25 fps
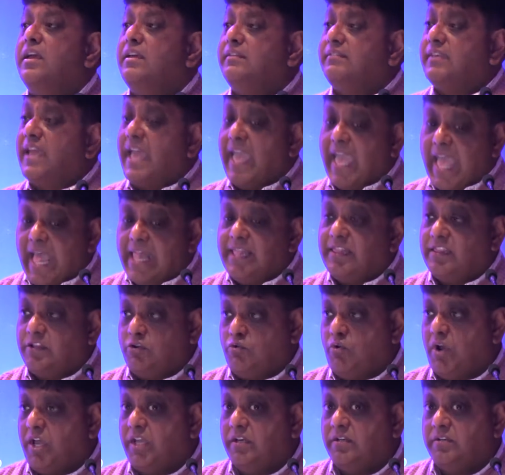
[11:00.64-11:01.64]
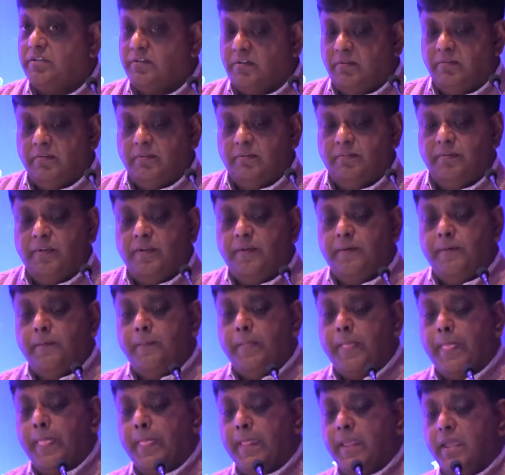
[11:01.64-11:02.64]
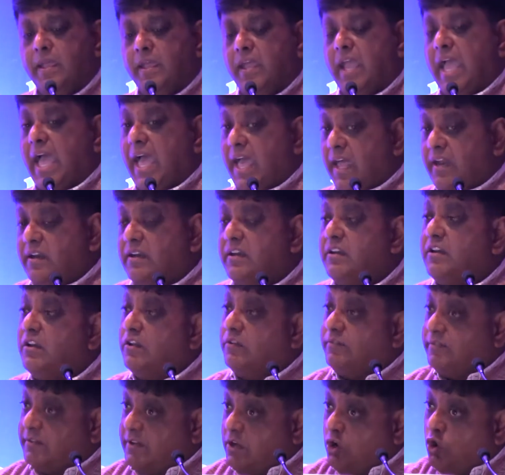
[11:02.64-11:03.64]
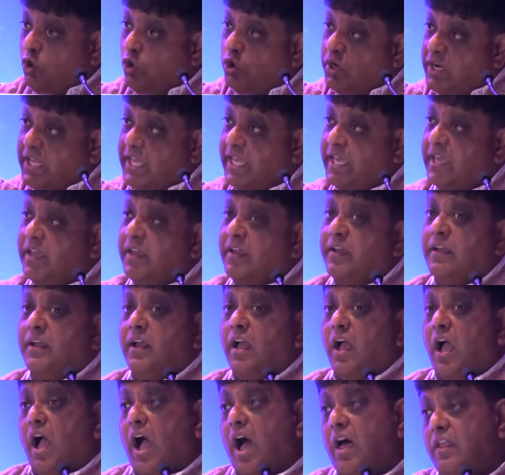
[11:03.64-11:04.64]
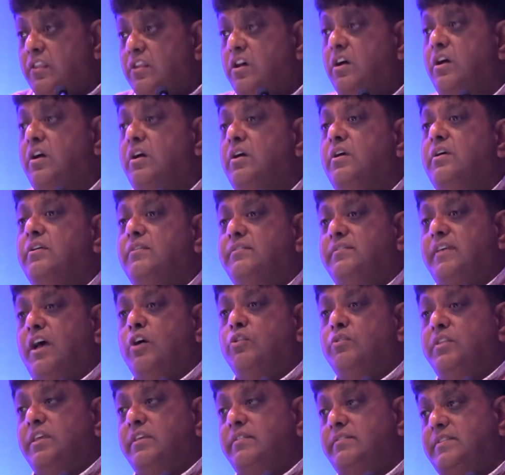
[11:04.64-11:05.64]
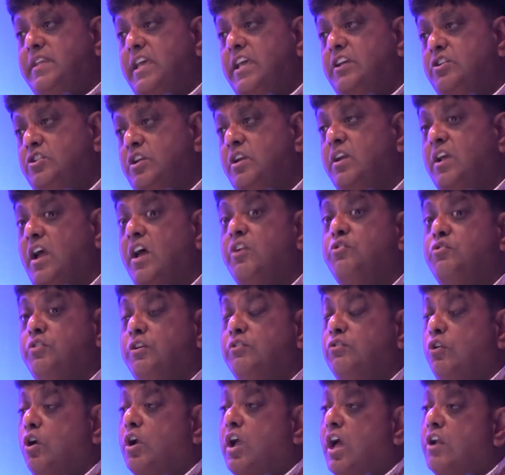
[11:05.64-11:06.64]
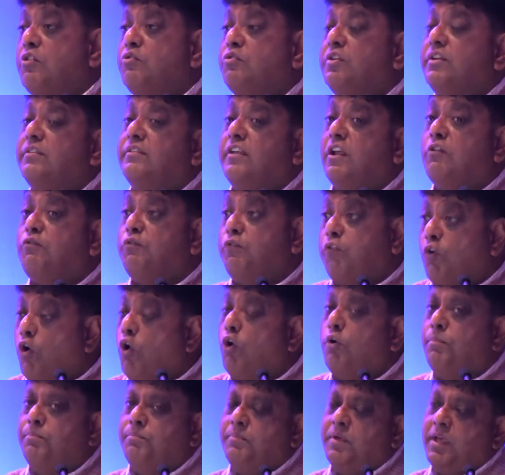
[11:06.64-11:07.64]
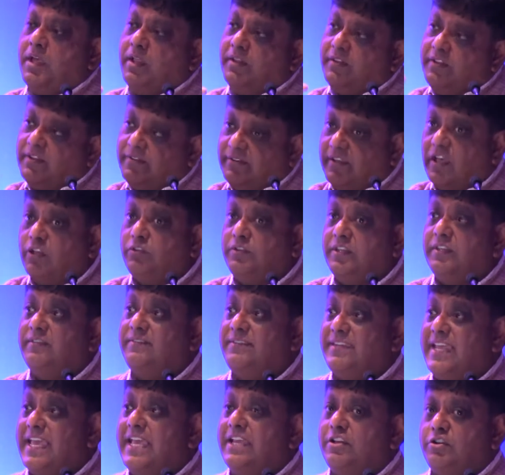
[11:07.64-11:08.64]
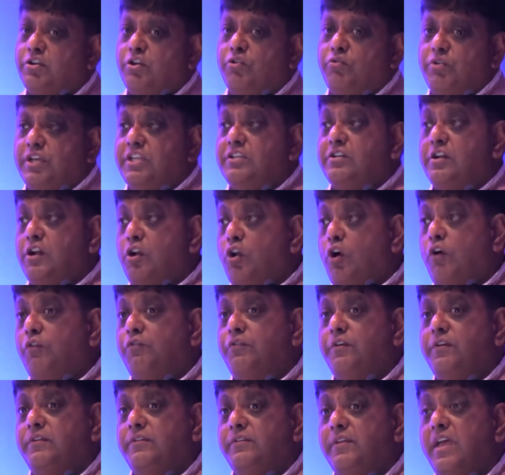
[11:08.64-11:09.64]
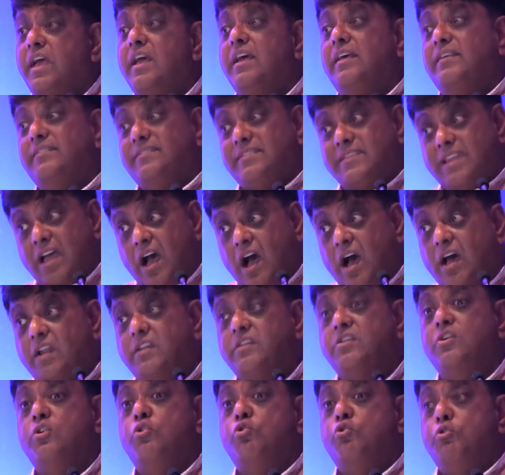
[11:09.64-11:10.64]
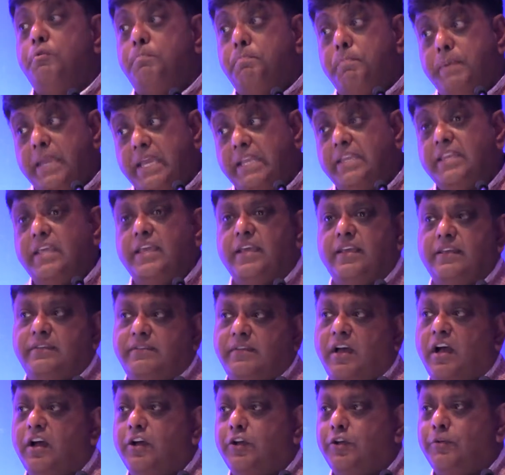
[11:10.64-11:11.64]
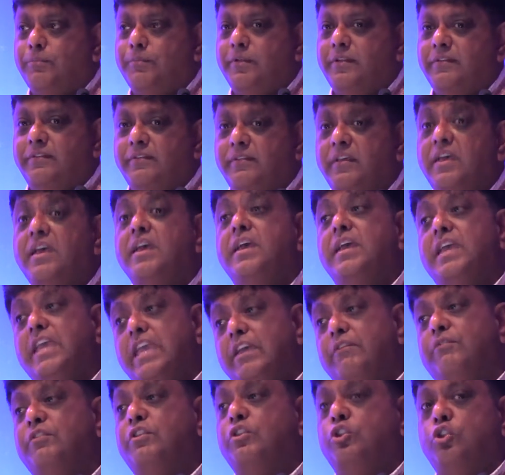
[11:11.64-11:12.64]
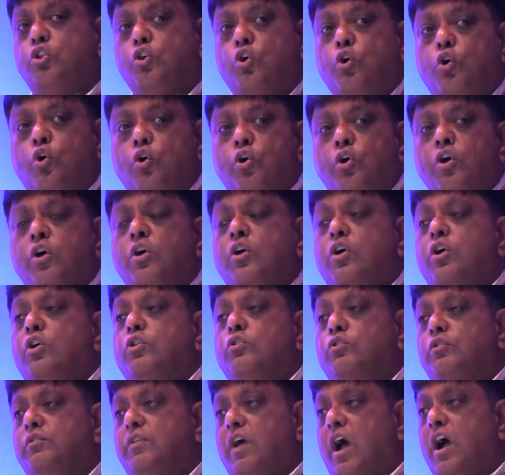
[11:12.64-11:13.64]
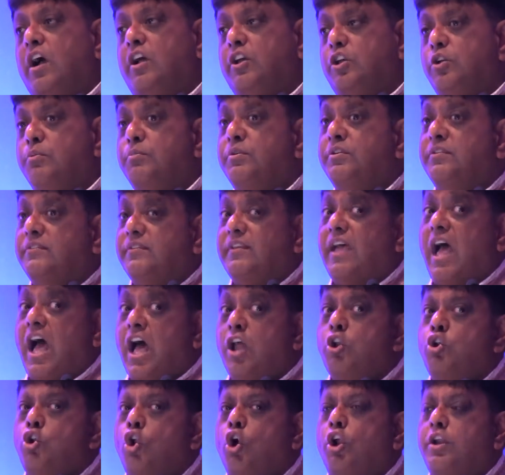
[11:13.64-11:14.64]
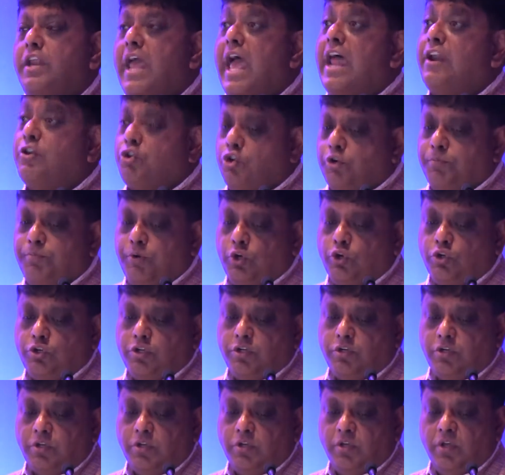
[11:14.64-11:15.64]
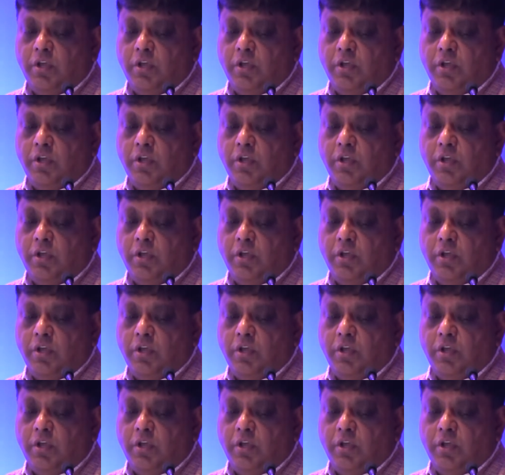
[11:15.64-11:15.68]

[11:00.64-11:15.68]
is a health right. And slowly, other Southeast Asian countries or countries that form the Southeast Asia Regional Office start repeating his arguments, even though those arguments are not attributed